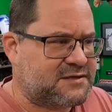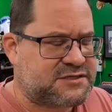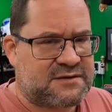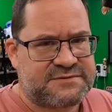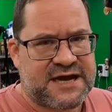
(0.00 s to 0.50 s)

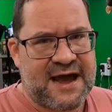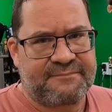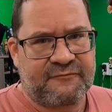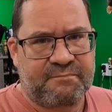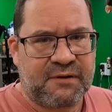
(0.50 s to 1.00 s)
some
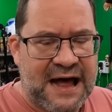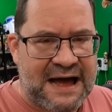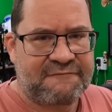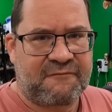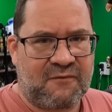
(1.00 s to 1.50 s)
type of
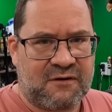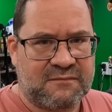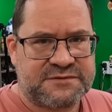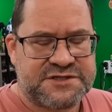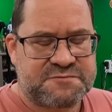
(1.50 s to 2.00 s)

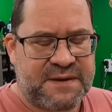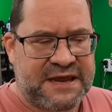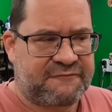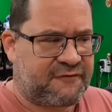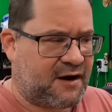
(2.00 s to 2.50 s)
platform to
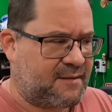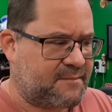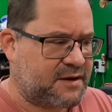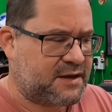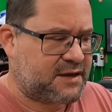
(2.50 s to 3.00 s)
speak from